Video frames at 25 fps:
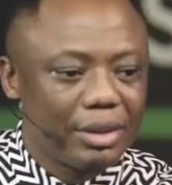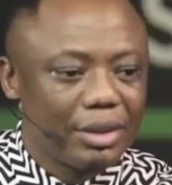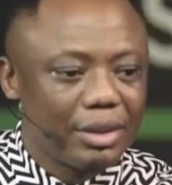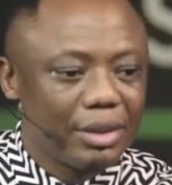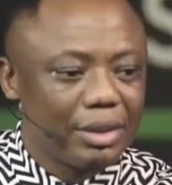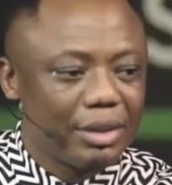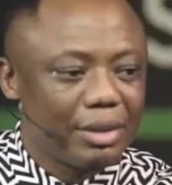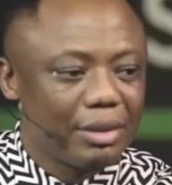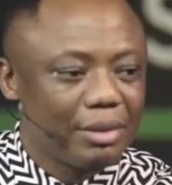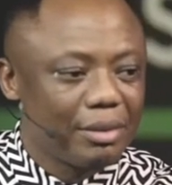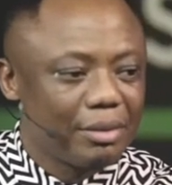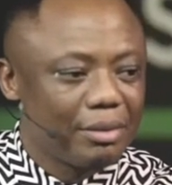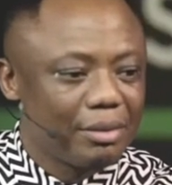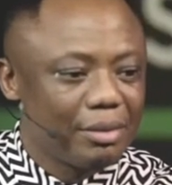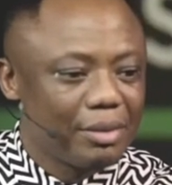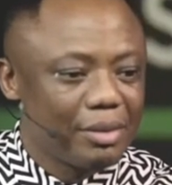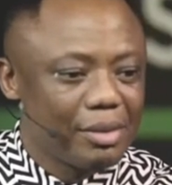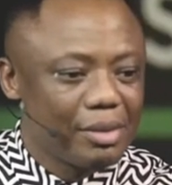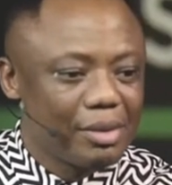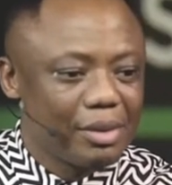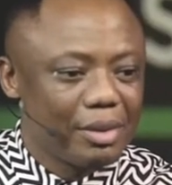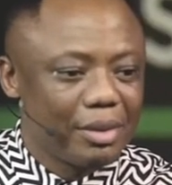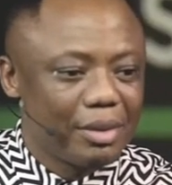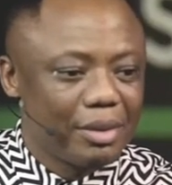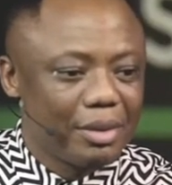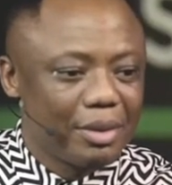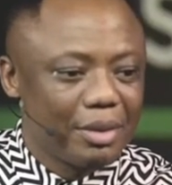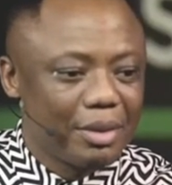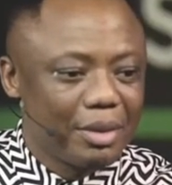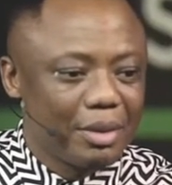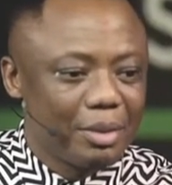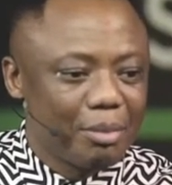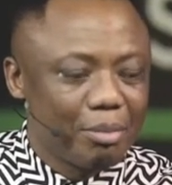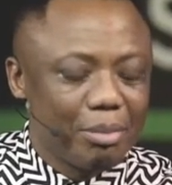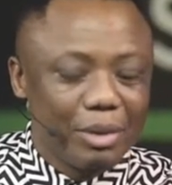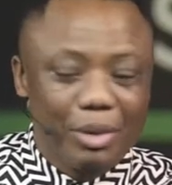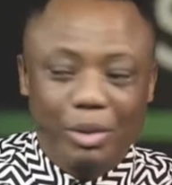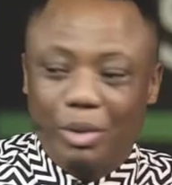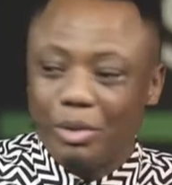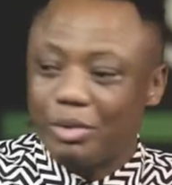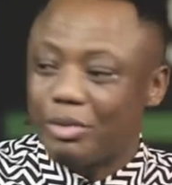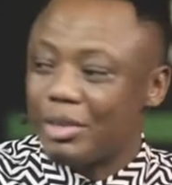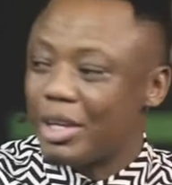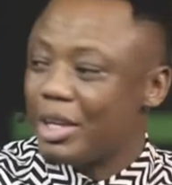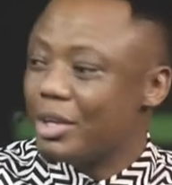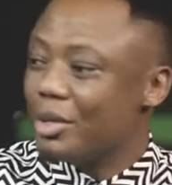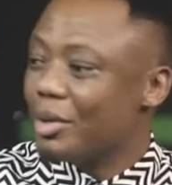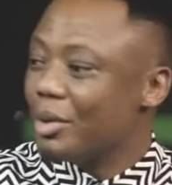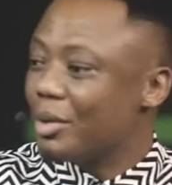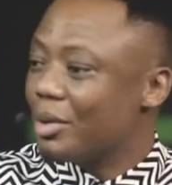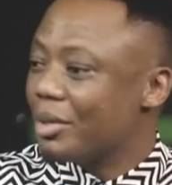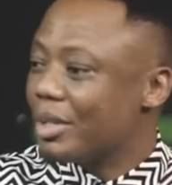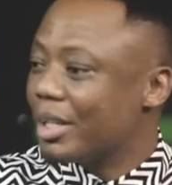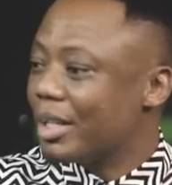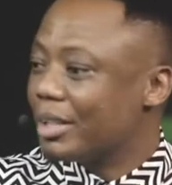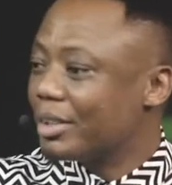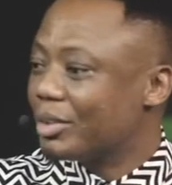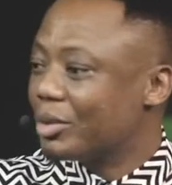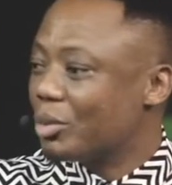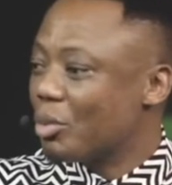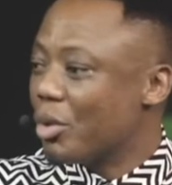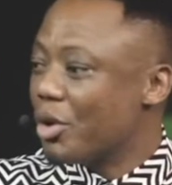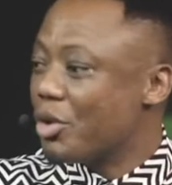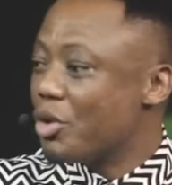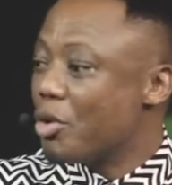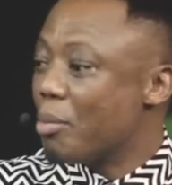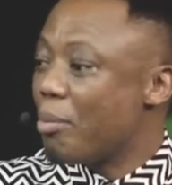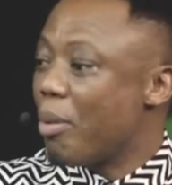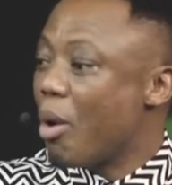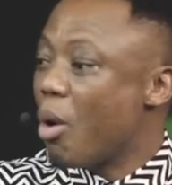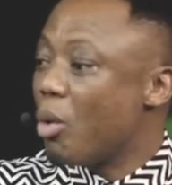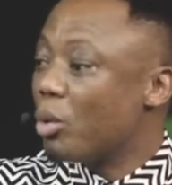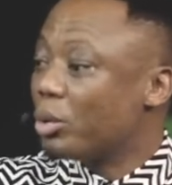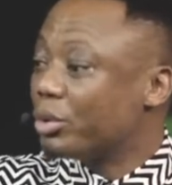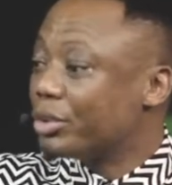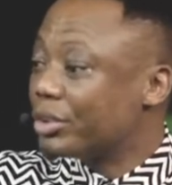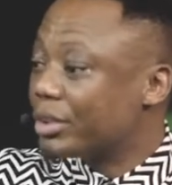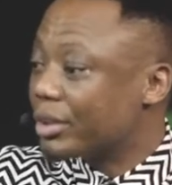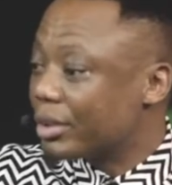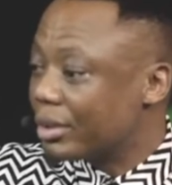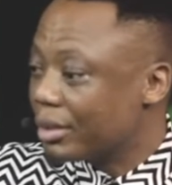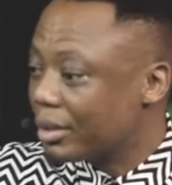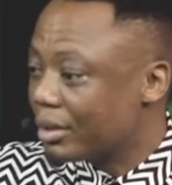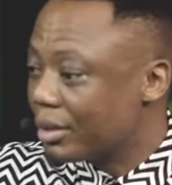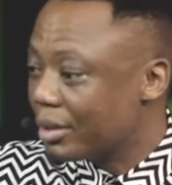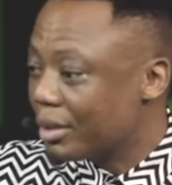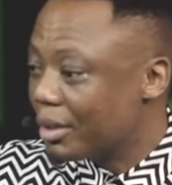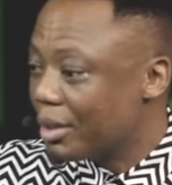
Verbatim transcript: Yeah? because they know that when you post,